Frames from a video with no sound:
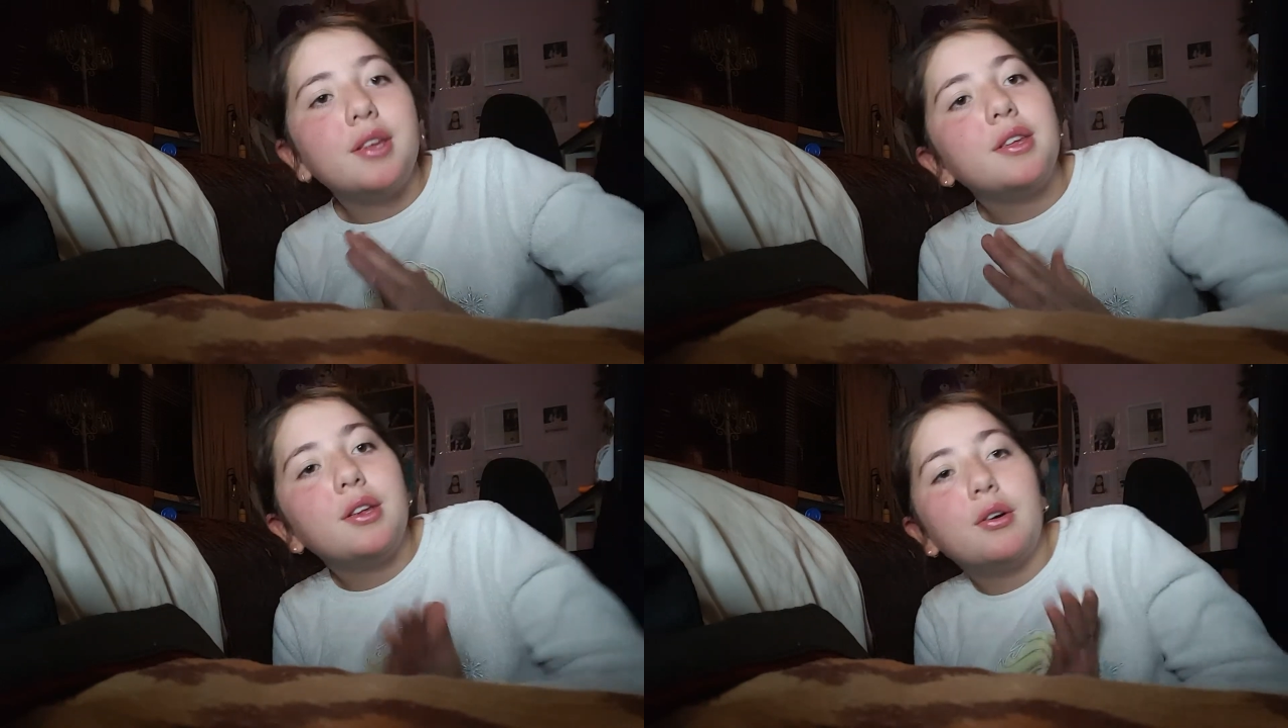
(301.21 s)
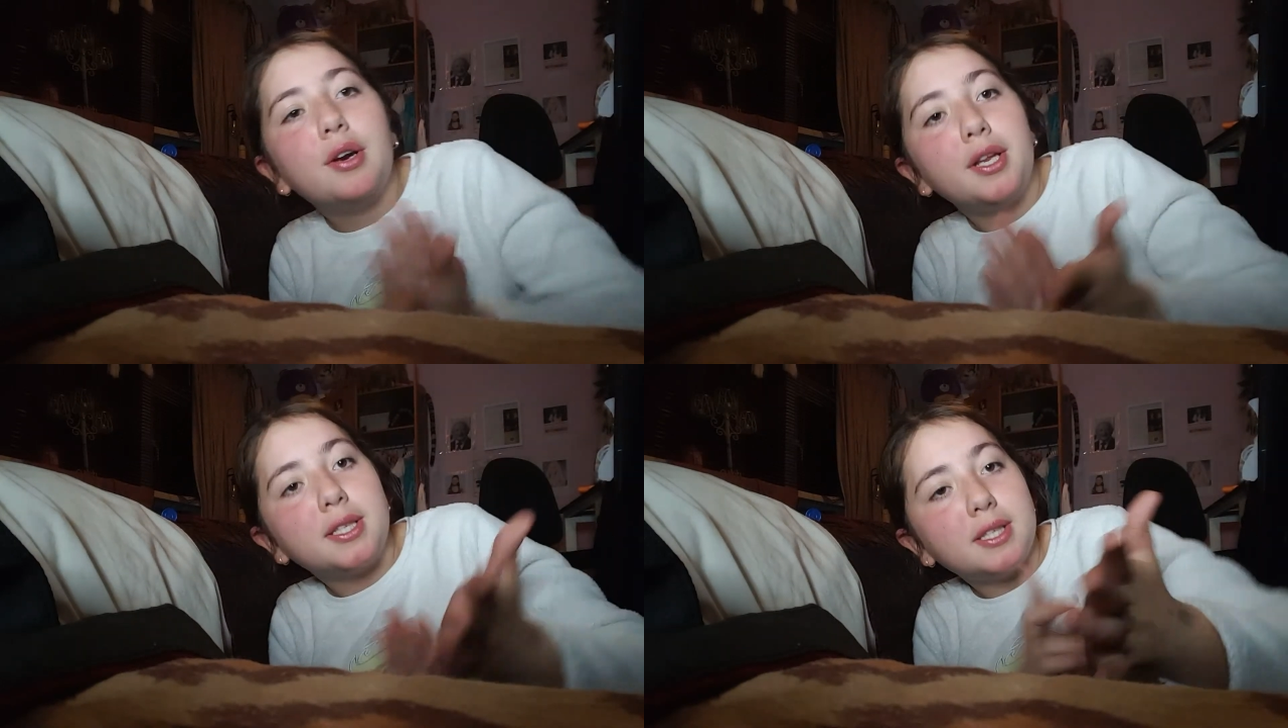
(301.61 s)
You don't
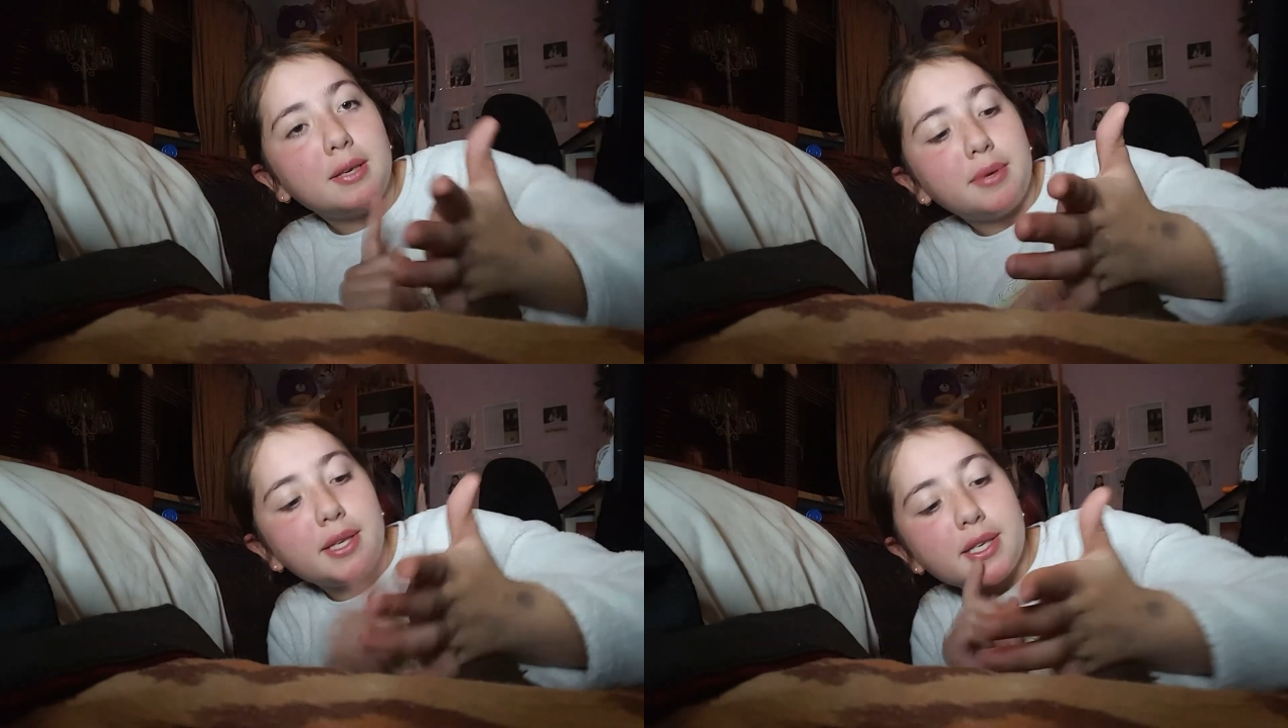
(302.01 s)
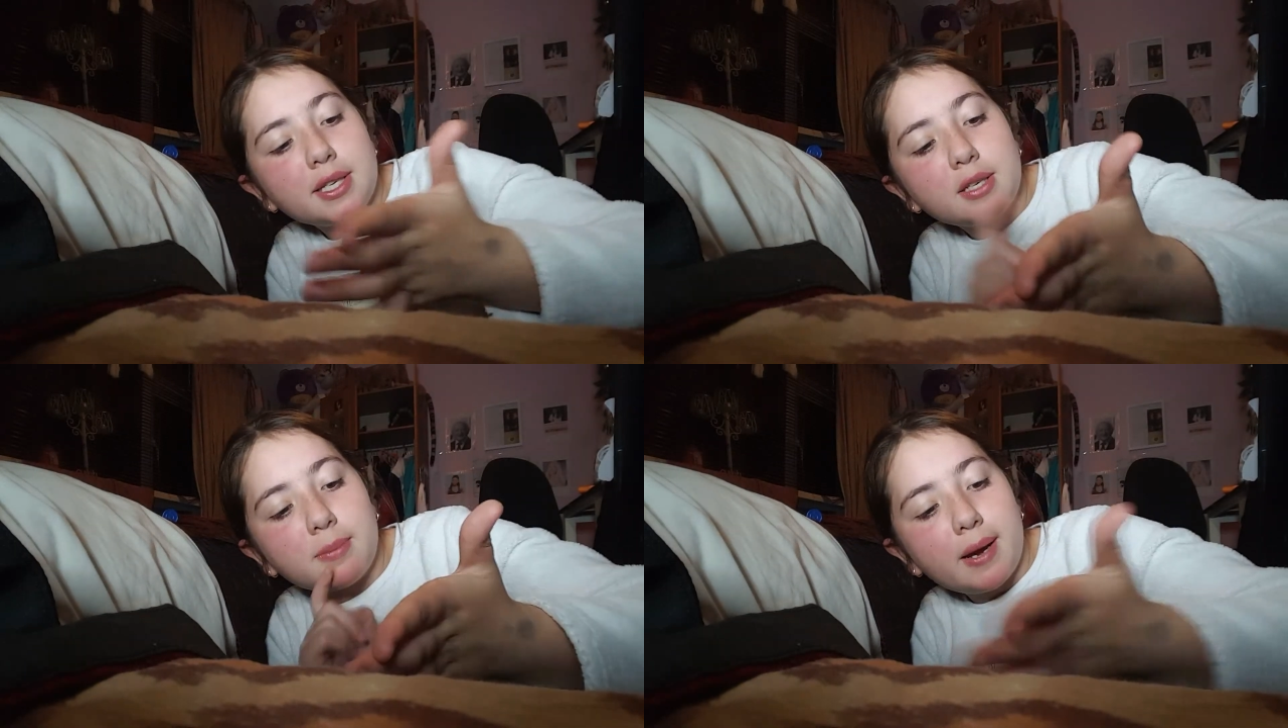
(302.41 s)
need to see what this
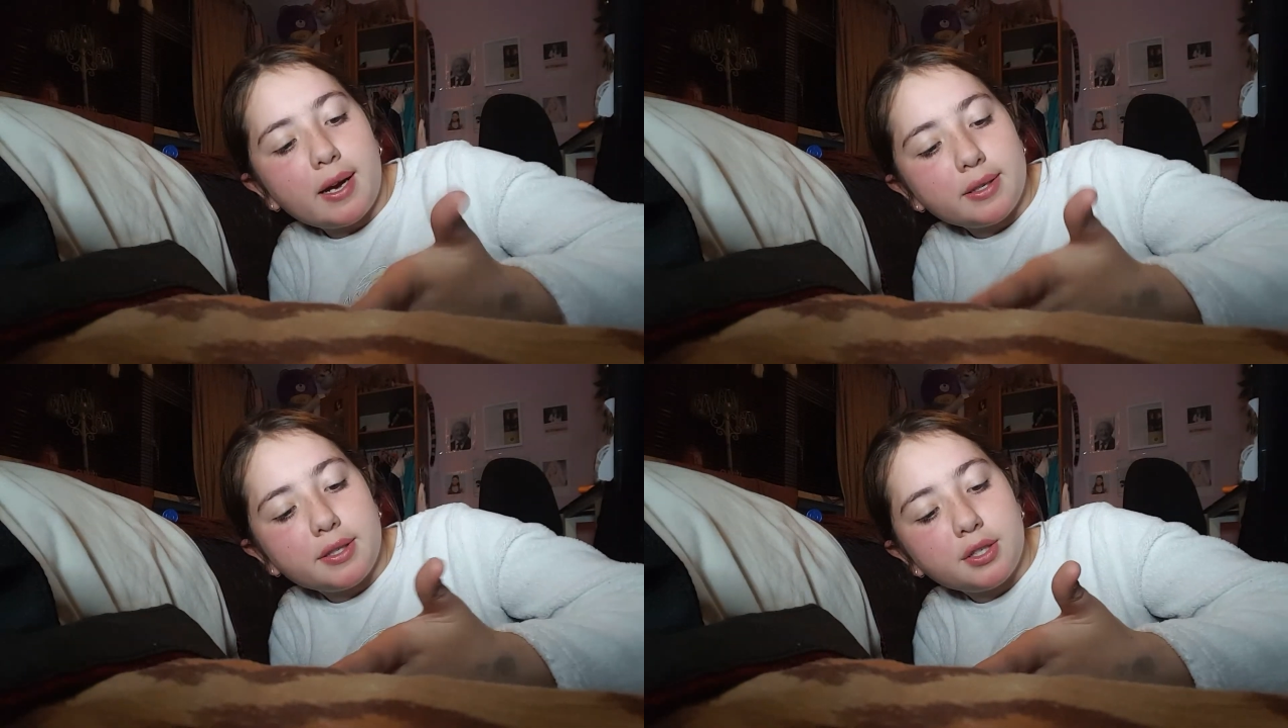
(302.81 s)
says on my hands.